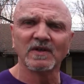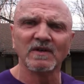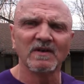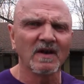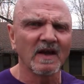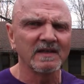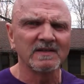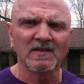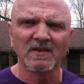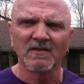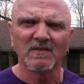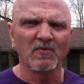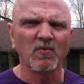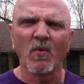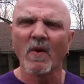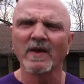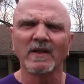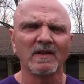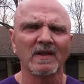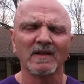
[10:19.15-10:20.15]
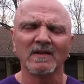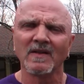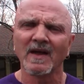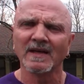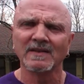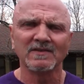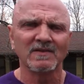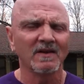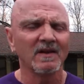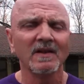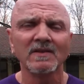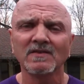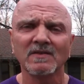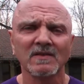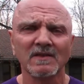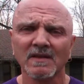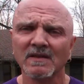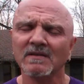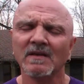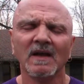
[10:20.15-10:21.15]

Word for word: at nights, the twinkling lights there. It's